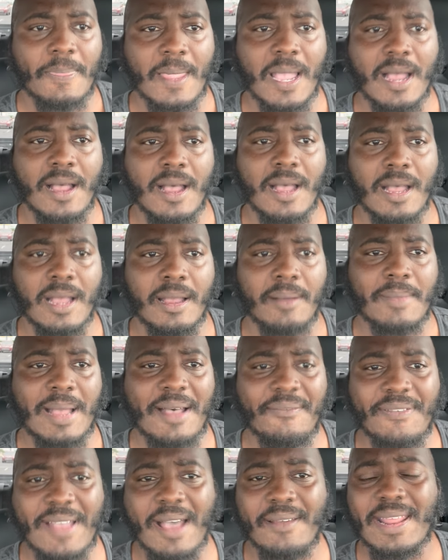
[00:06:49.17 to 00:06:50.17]
Uh,
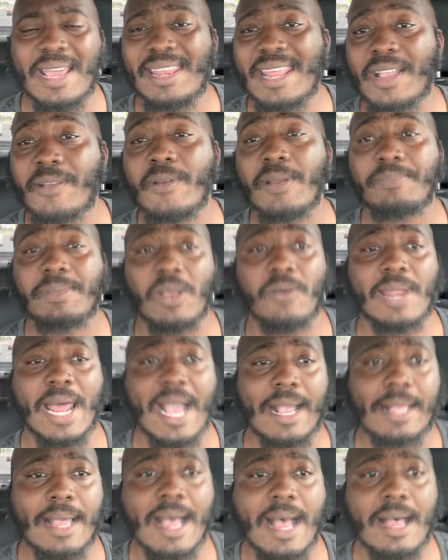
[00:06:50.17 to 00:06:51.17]
I found out that
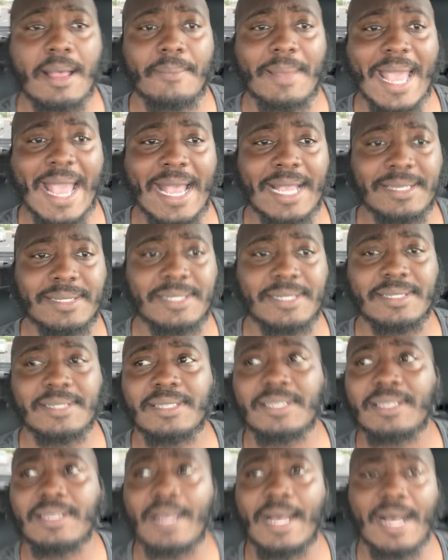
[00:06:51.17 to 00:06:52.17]
crypto.com has
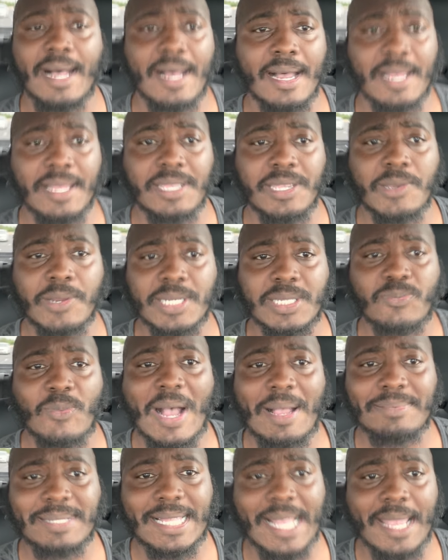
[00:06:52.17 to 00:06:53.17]
uh,
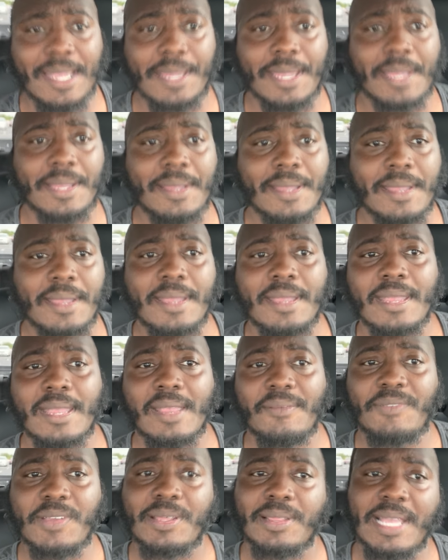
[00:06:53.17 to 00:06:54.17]
Uniswap staking
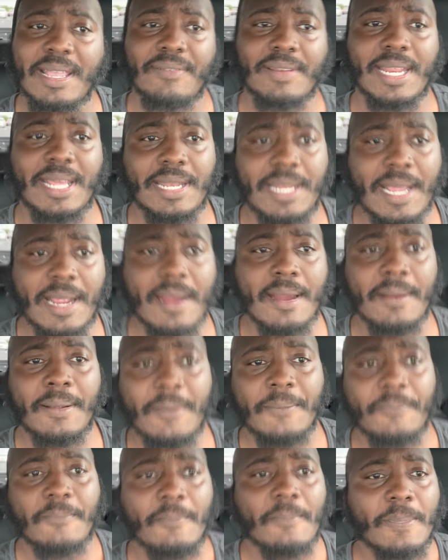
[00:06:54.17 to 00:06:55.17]
if you leave it in there,
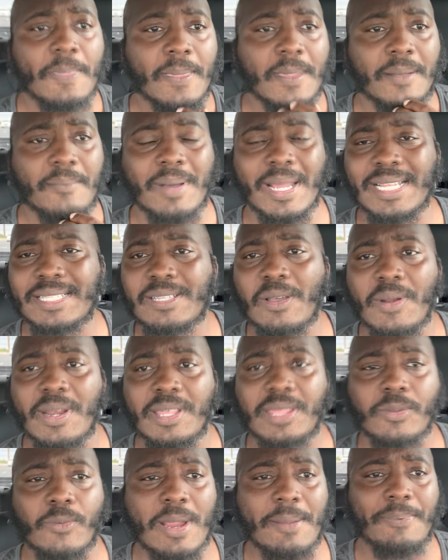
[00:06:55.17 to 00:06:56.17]
but it's
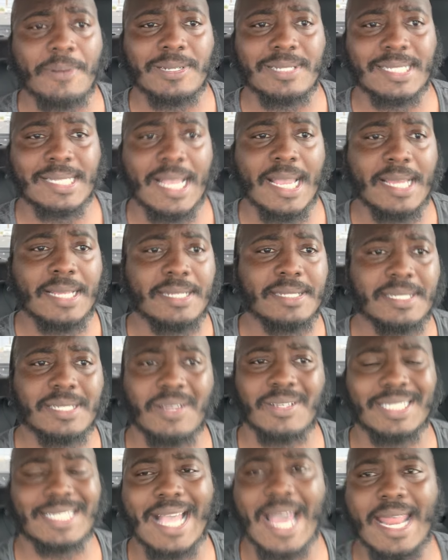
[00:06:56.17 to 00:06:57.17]
only 3%,
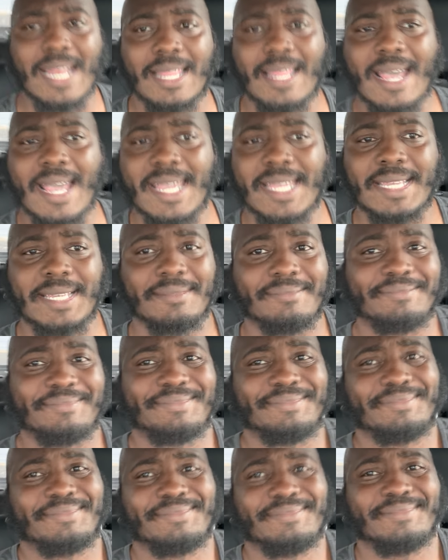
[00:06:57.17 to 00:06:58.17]
so it's kind of like,
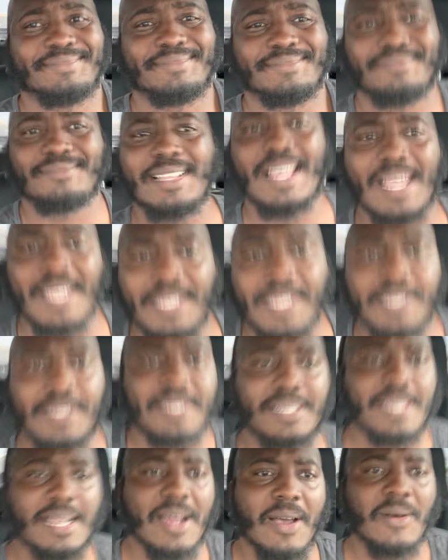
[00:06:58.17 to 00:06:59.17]

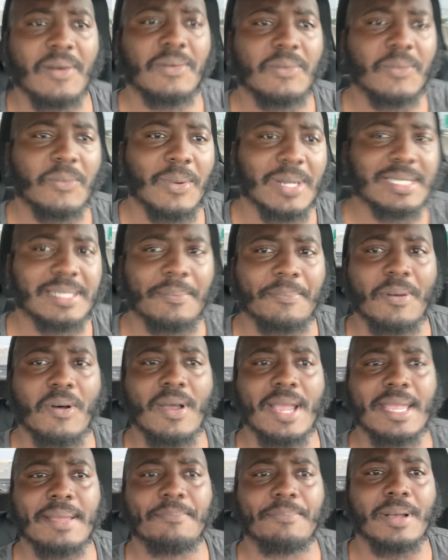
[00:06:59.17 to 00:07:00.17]
like, you know, what's the
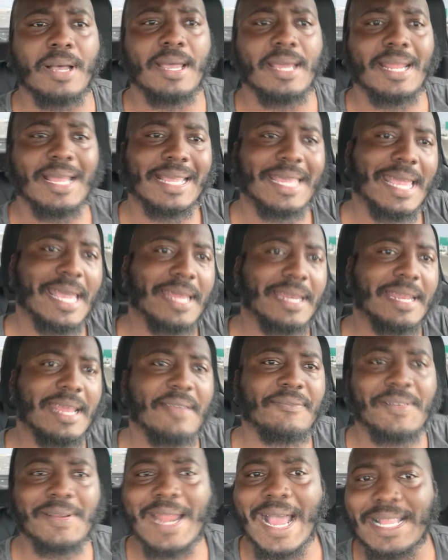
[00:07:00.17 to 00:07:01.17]
point? But again,
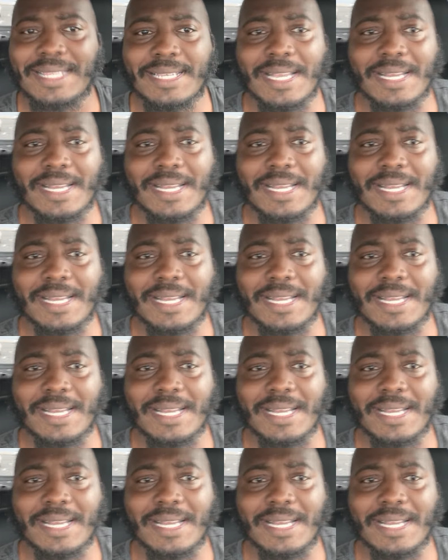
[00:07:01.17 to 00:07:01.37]
if you're not